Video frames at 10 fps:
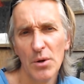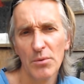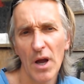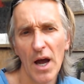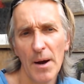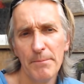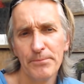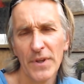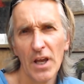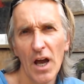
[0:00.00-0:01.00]

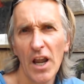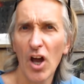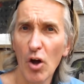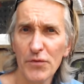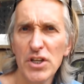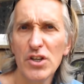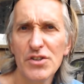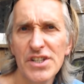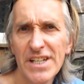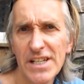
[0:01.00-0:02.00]
And I often
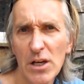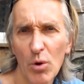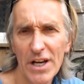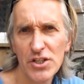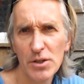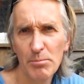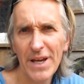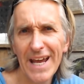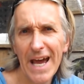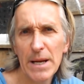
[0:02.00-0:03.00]
use this equation,
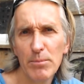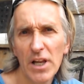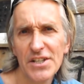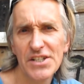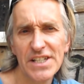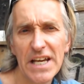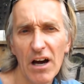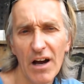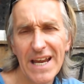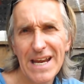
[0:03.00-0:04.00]
PA plus
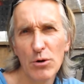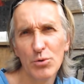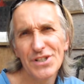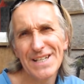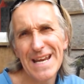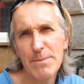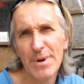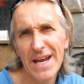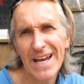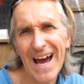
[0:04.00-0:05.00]
CI equals
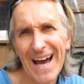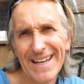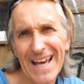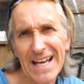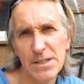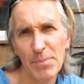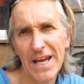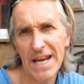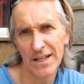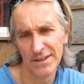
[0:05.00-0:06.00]
DB and
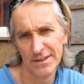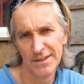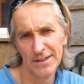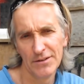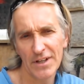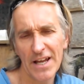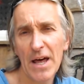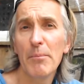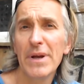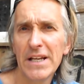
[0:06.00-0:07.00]
SP. Okay,
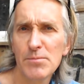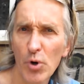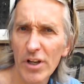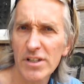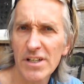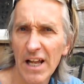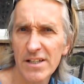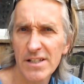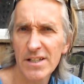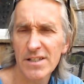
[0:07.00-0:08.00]
that means product
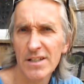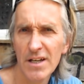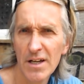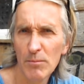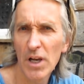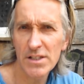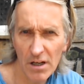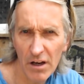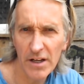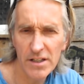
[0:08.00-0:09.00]
analysis plus
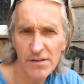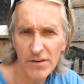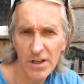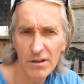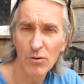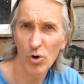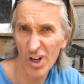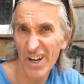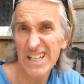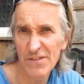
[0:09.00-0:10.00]
client interview or
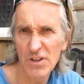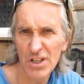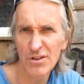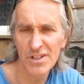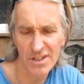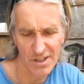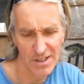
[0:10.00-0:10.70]
client interviews